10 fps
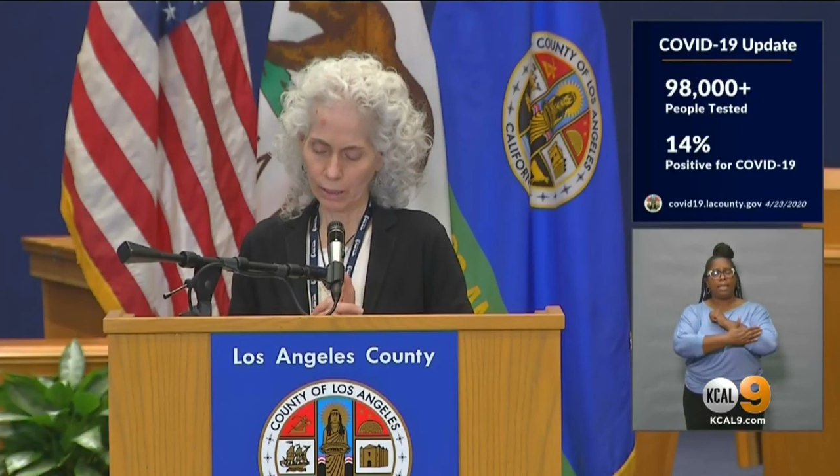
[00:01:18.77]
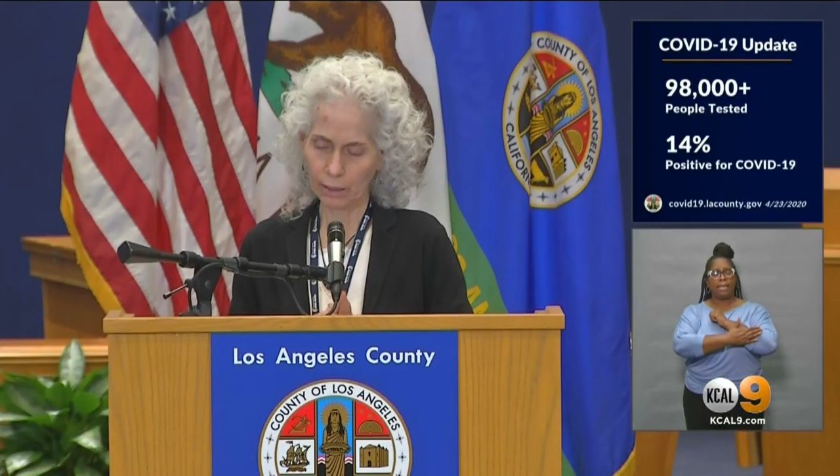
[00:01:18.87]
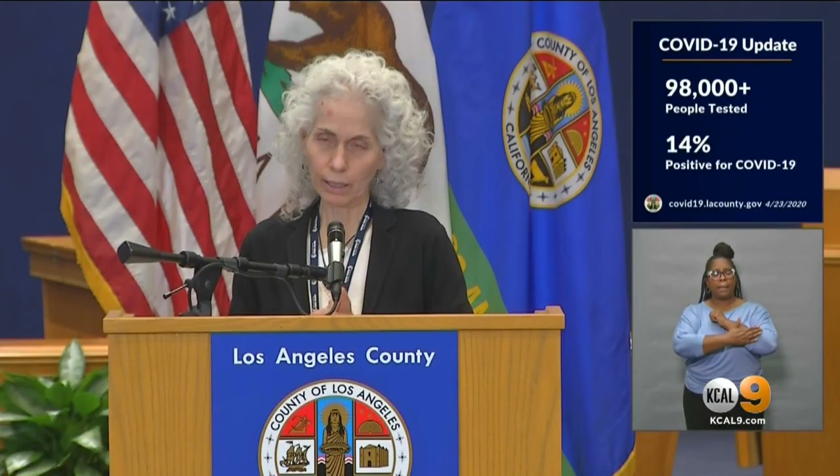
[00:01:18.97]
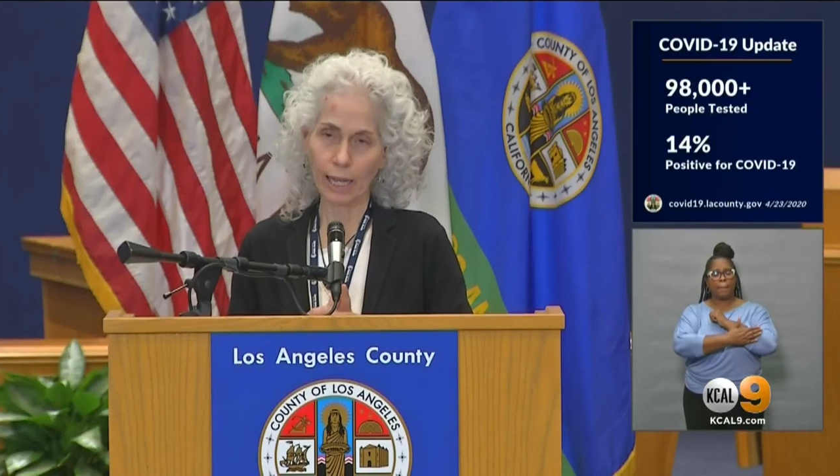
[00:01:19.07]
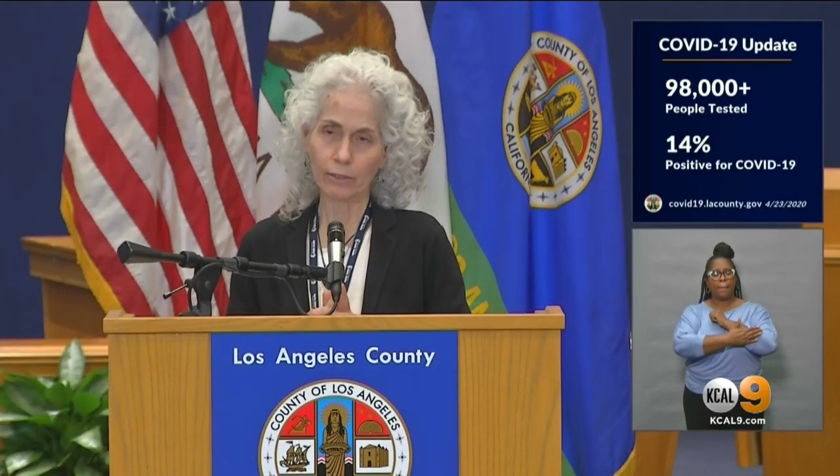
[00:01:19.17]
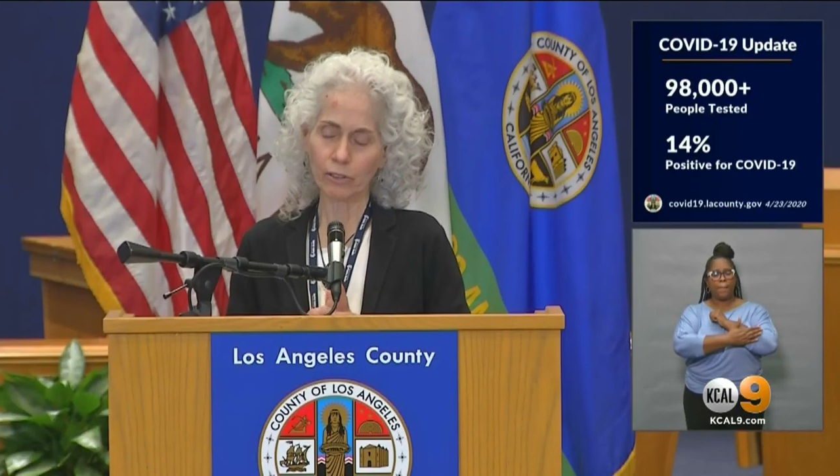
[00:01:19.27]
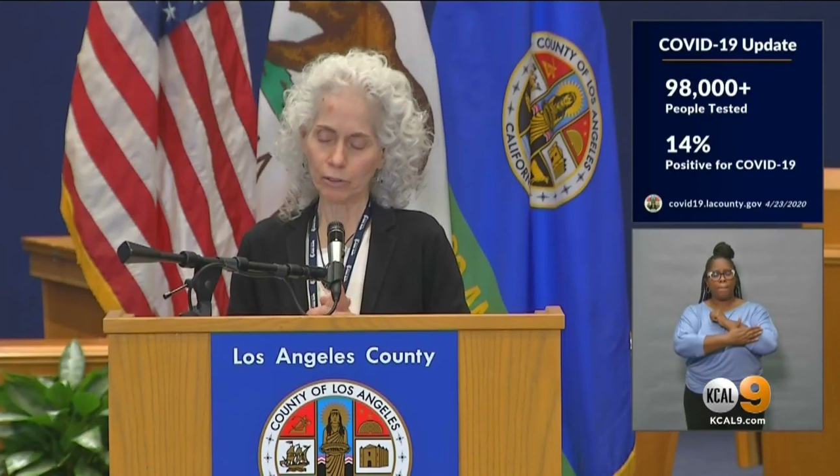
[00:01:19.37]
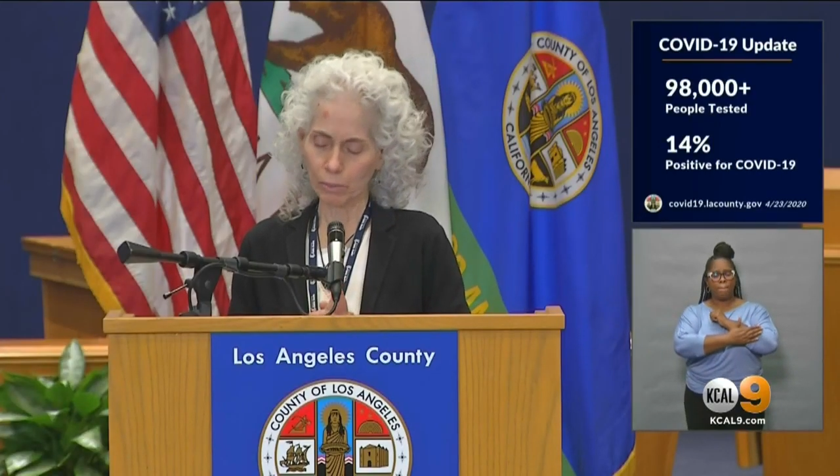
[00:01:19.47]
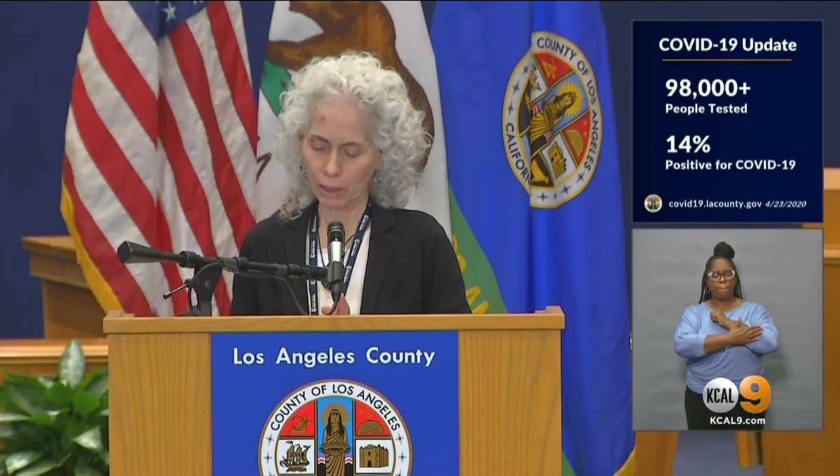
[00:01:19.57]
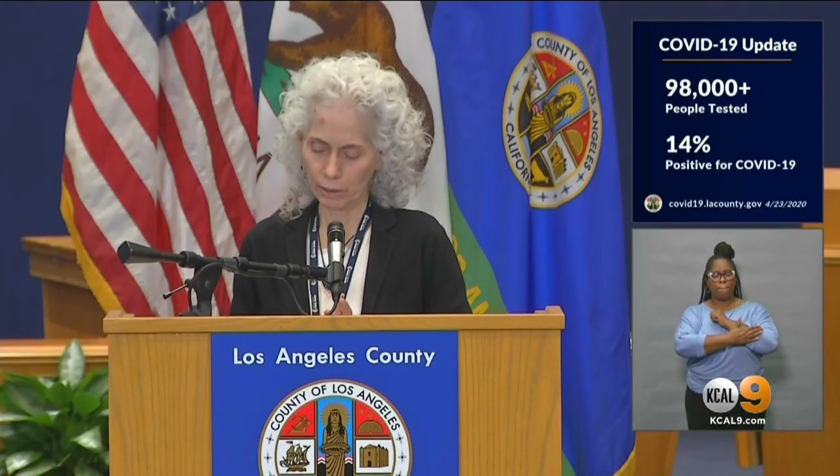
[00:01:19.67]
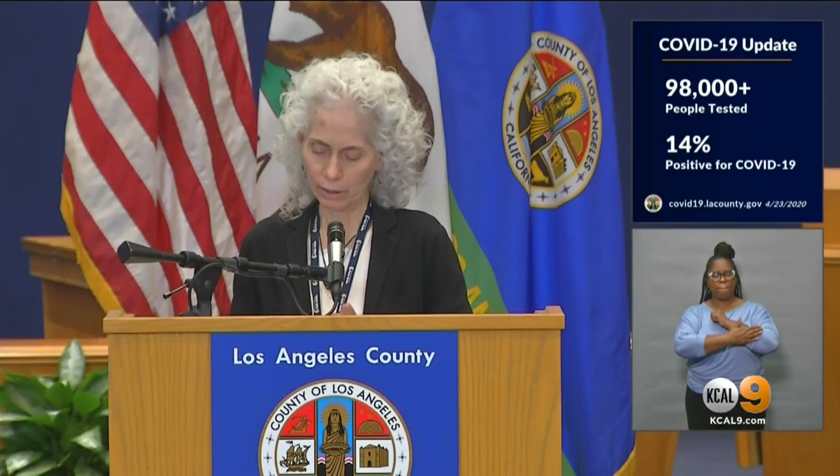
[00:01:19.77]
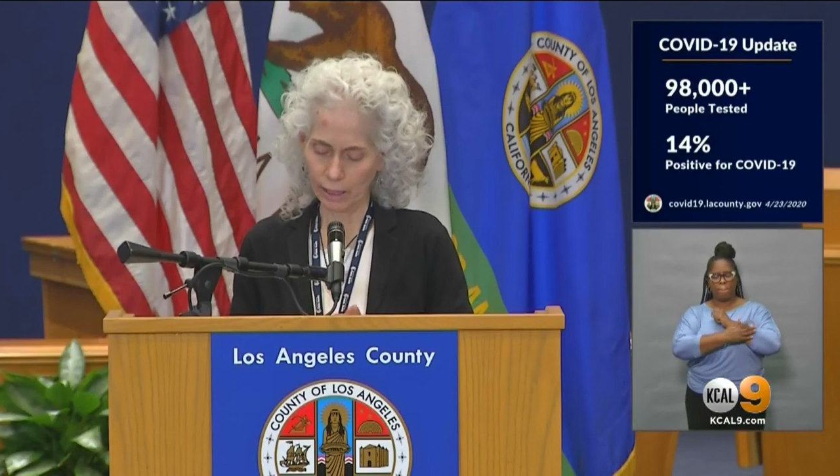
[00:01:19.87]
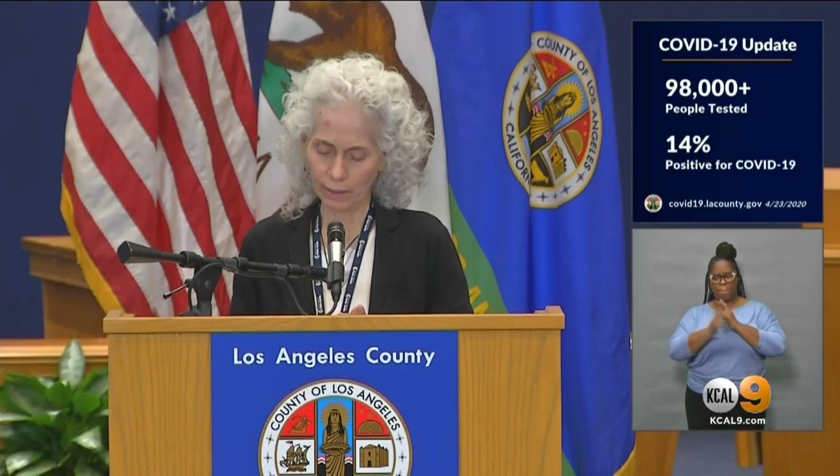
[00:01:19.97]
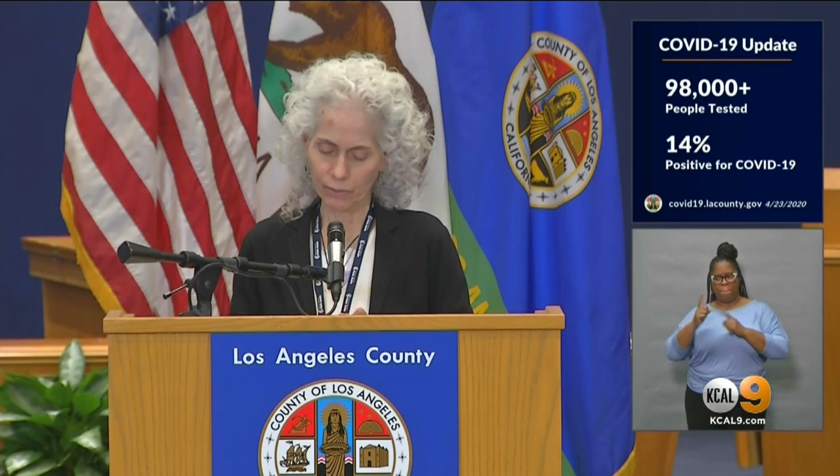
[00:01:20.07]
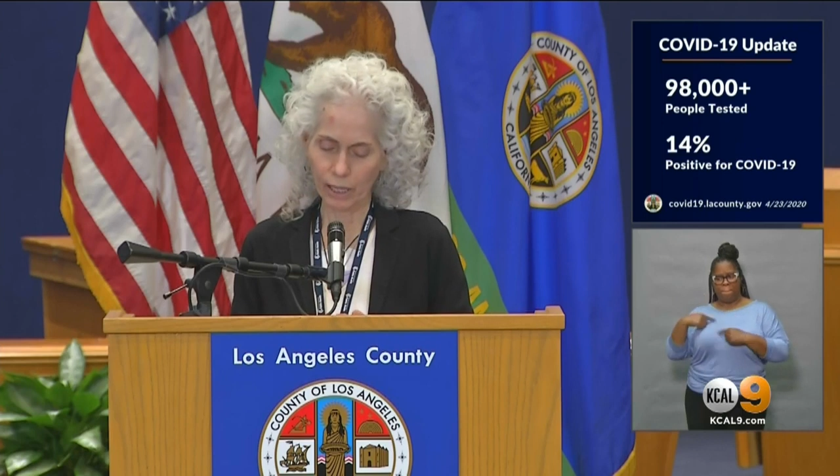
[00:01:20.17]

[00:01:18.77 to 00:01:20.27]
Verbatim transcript: in the last two months that have